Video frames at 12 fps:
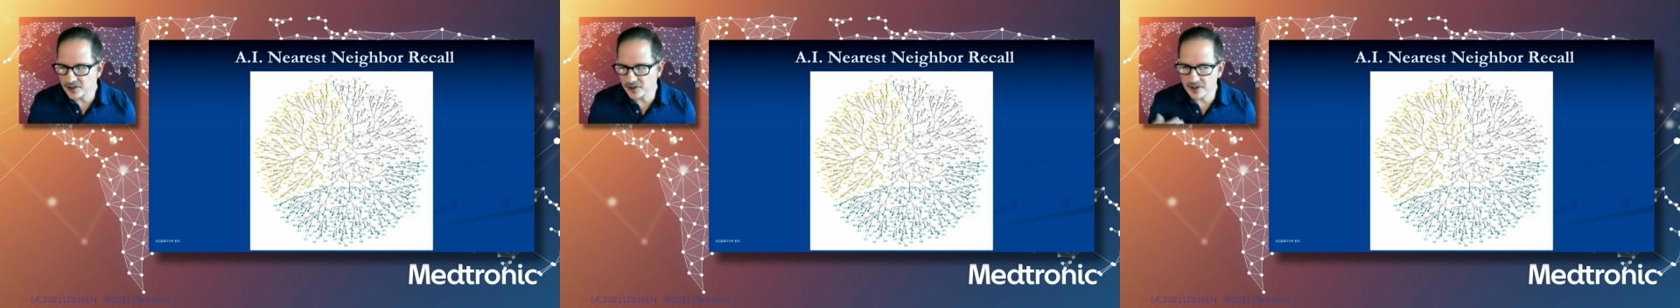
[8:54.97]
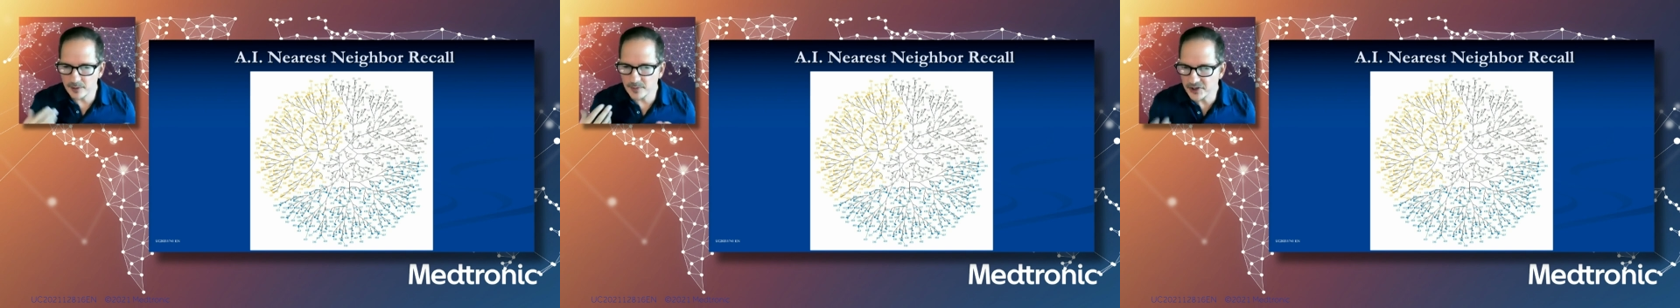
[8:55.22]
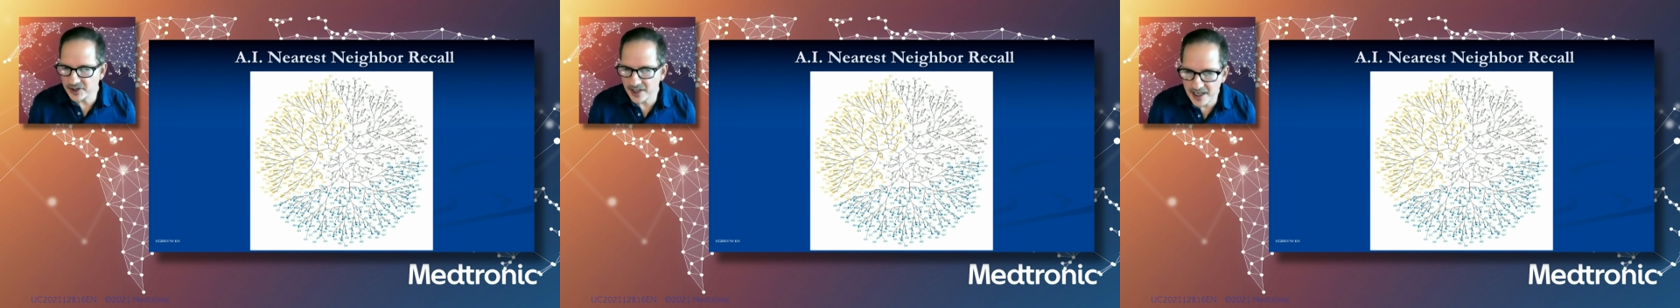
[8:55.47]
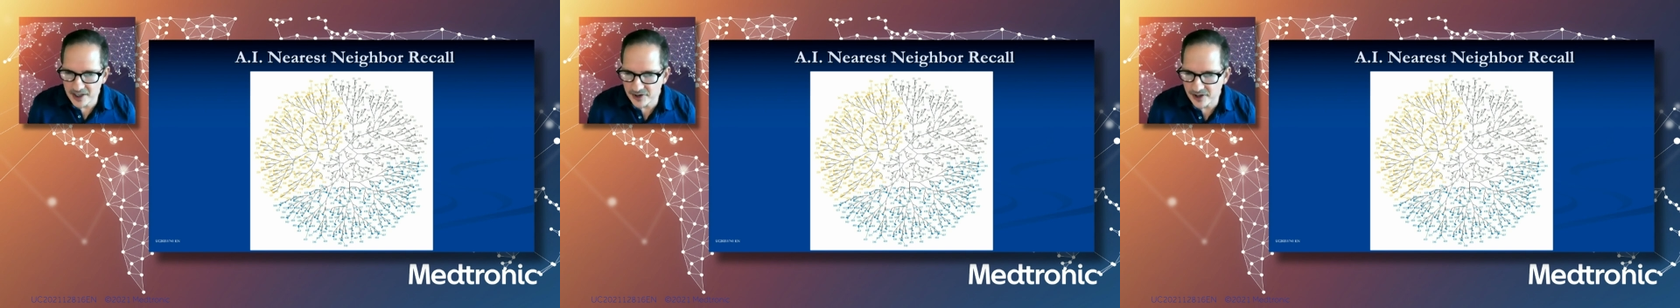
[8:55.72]
These are the
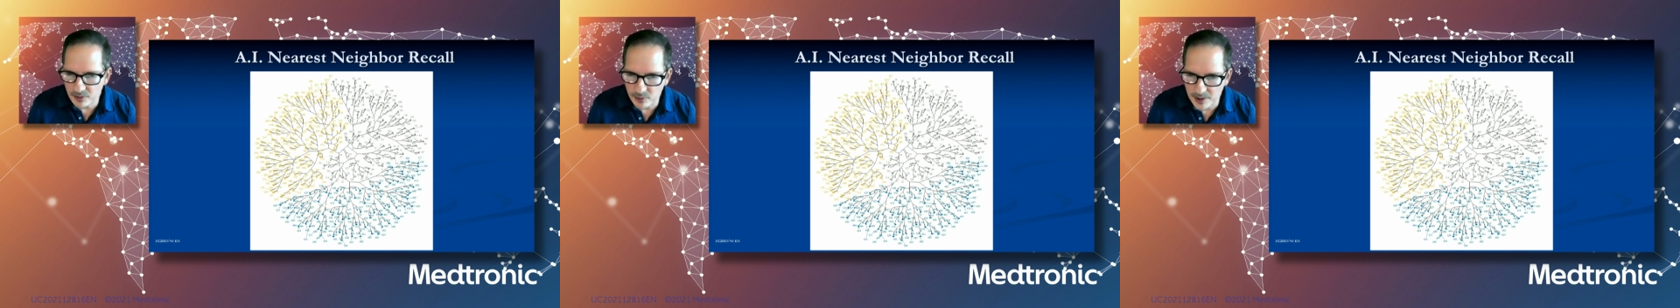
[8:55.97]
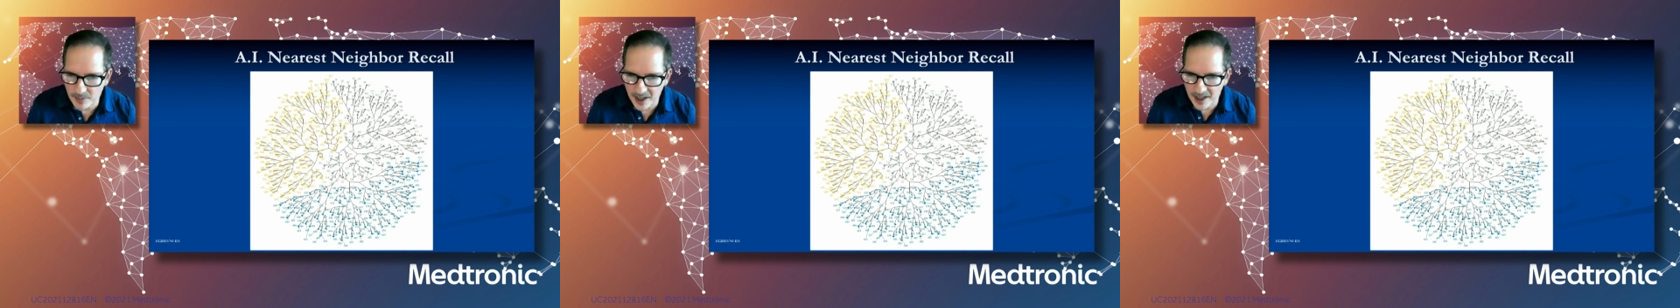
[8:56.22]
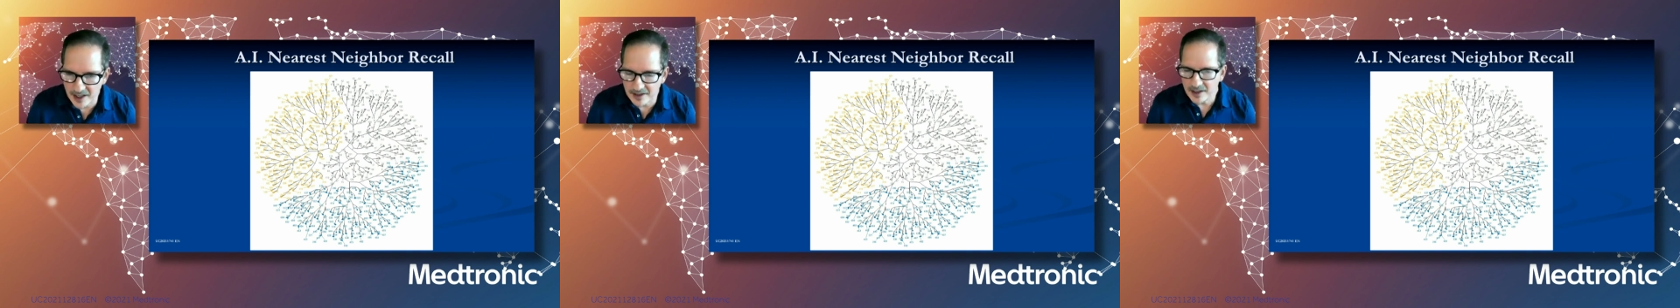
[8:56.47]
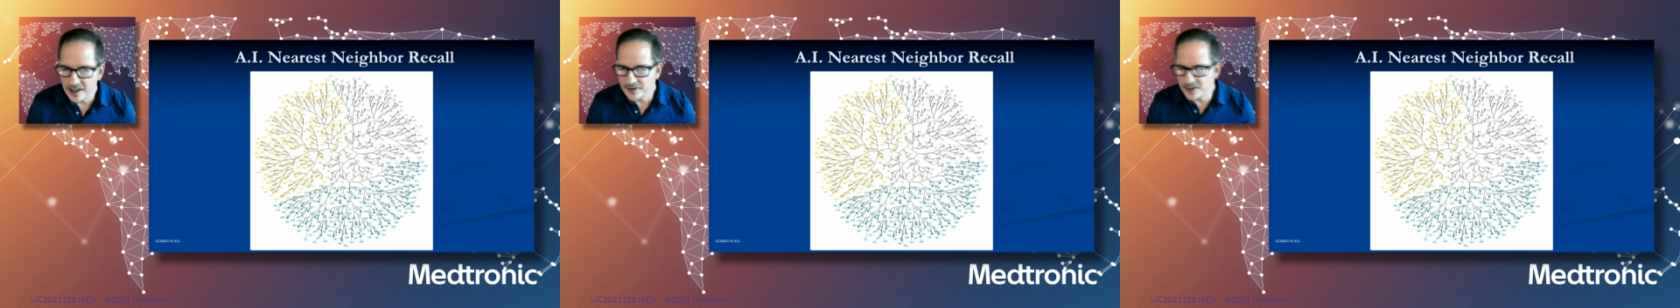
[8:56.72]
mistakes that we
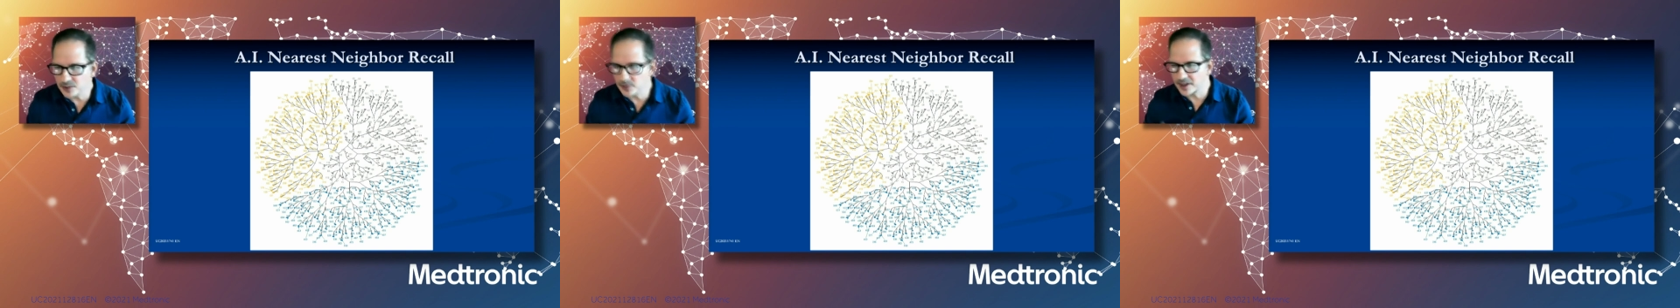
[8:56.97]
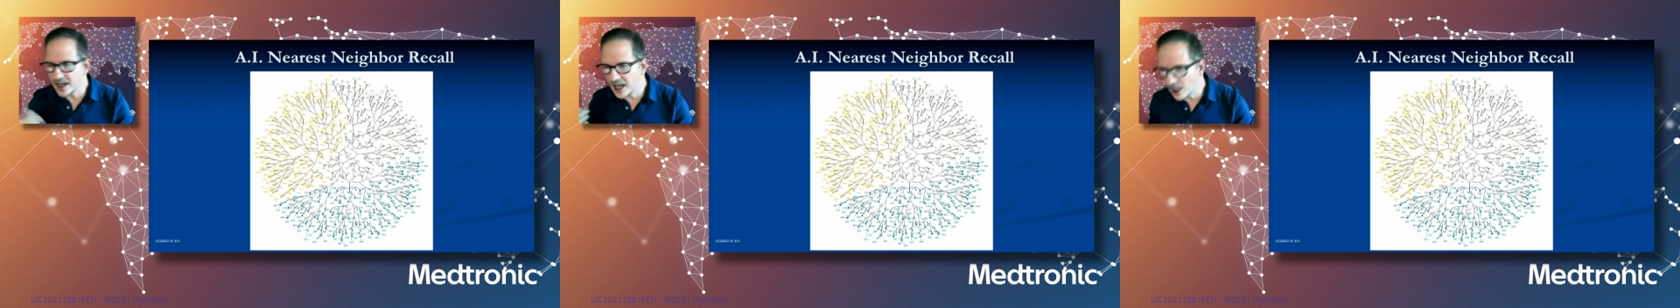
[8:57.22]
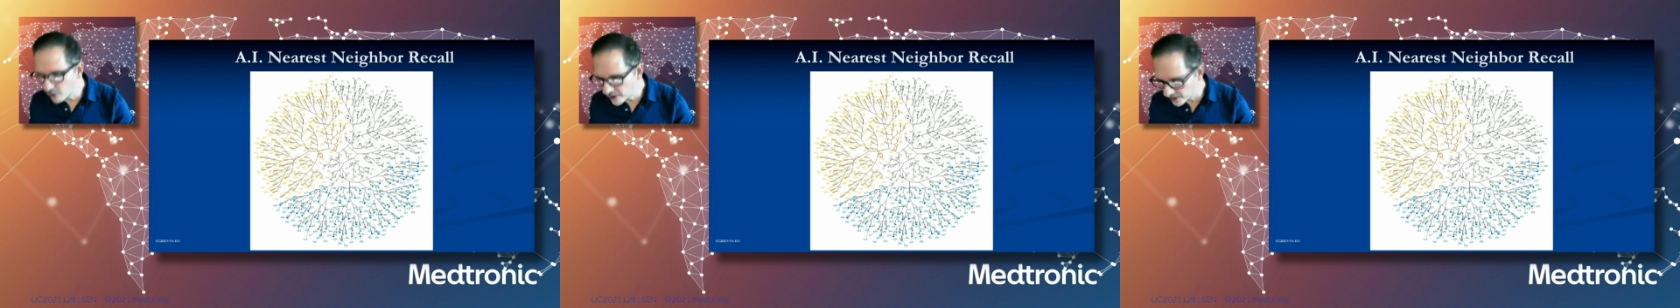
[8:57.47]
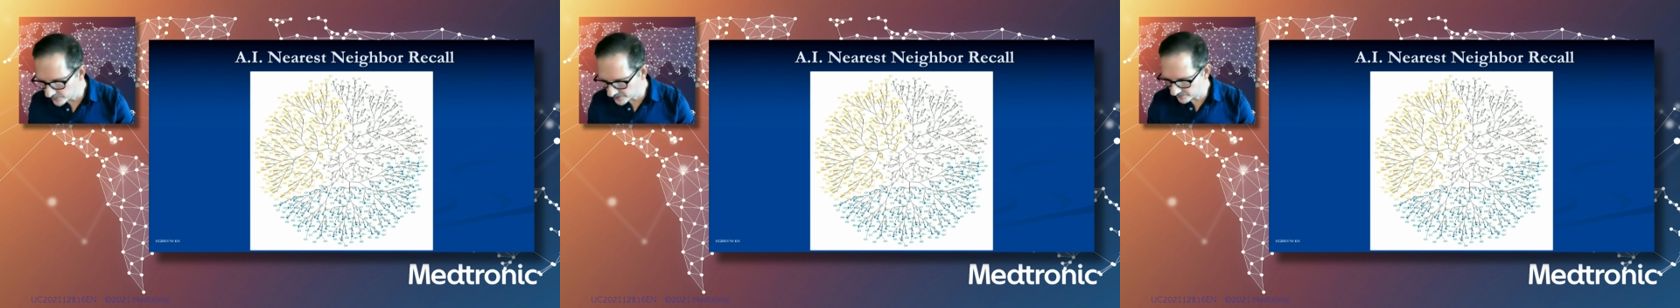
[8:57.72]
made. These were the
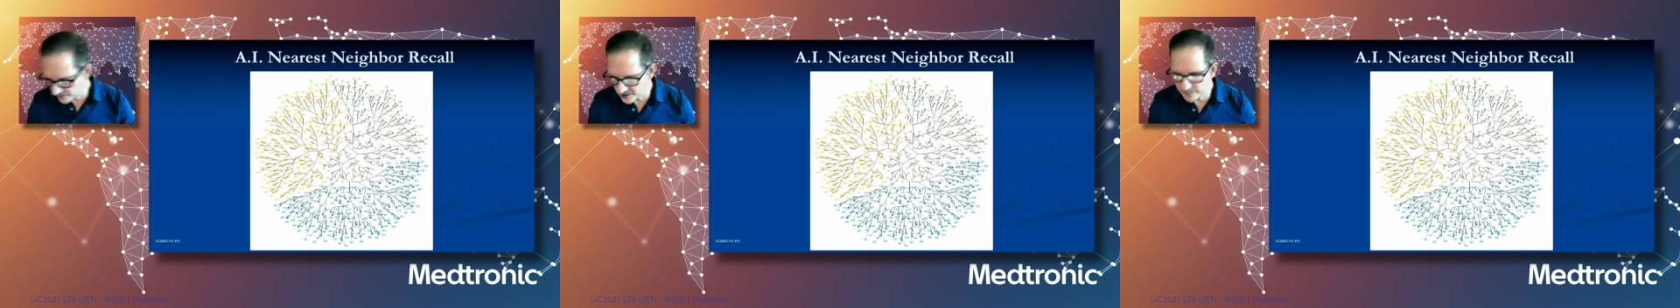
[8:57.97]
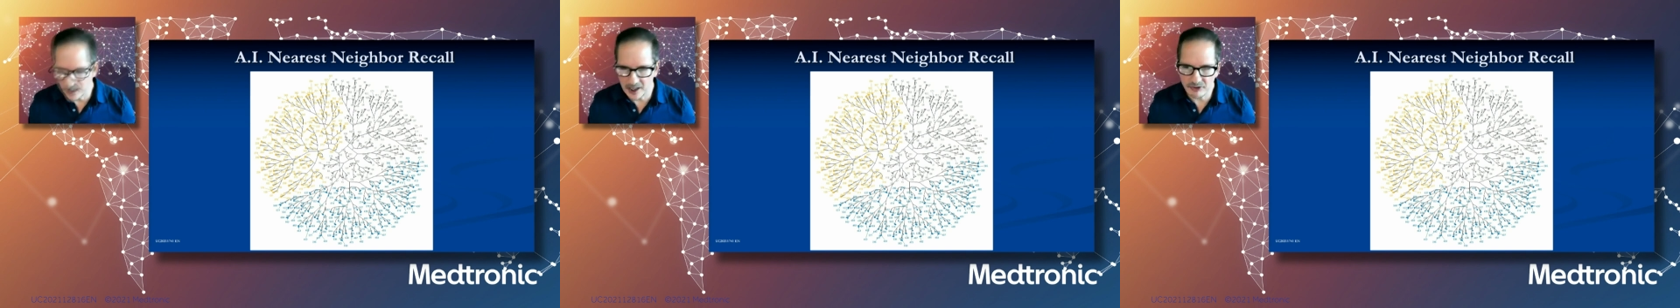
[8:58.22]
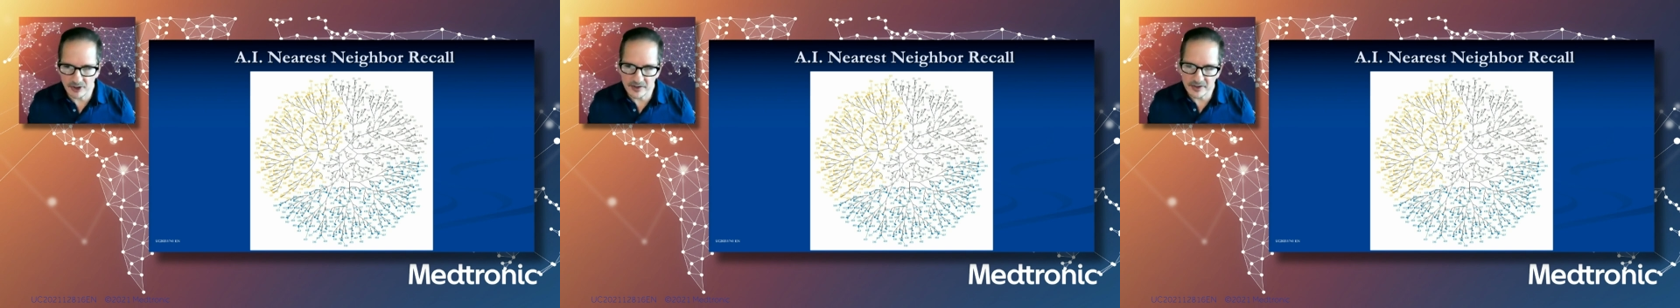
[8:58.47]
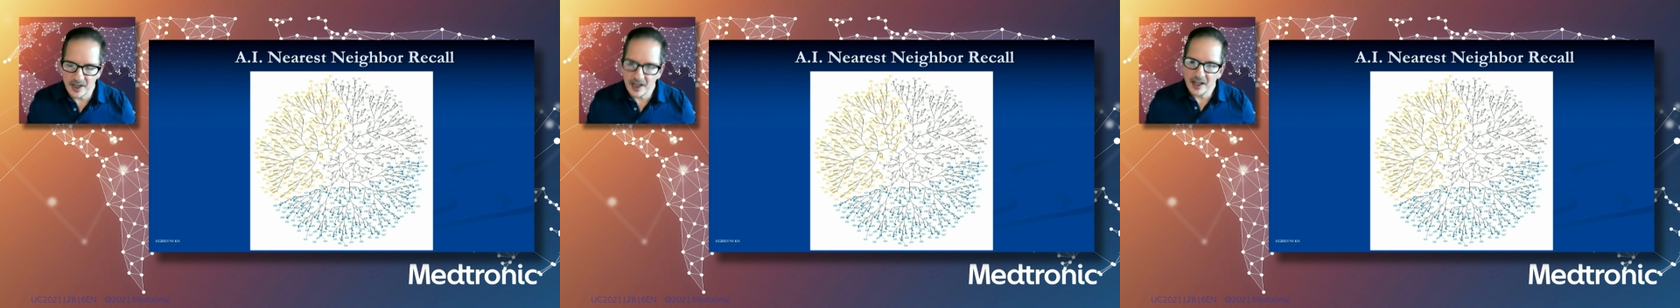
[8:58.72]
outcomes of these
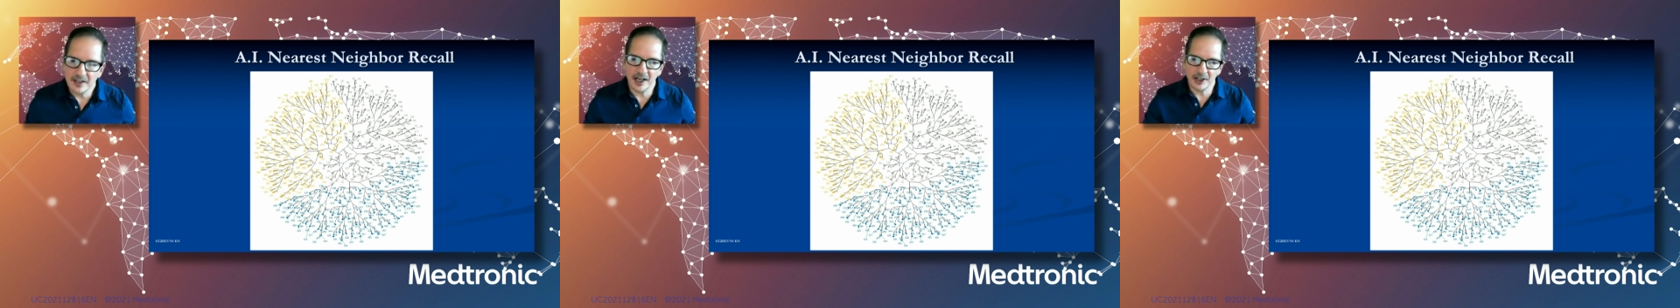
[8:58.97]
patients.